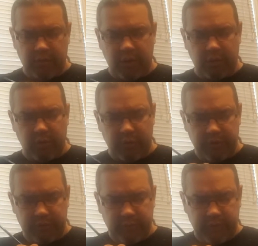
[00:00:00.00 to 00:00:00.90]
I'll go
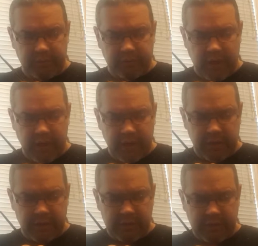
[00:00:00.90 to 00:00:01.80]
into what
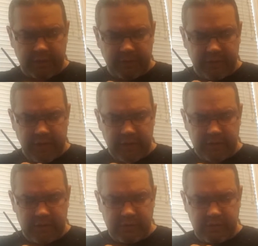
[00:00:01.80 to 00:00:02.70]
flocking and stuff like that
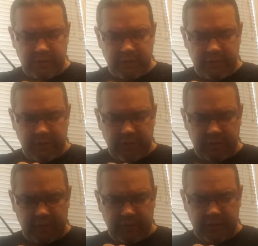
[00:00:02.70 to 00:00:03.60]
is
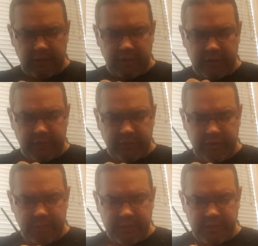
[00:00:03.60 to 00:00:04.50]
in a different
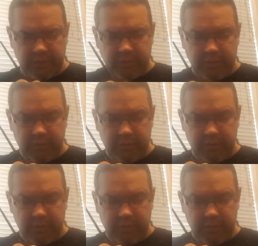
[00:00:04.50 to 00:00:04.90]
episode.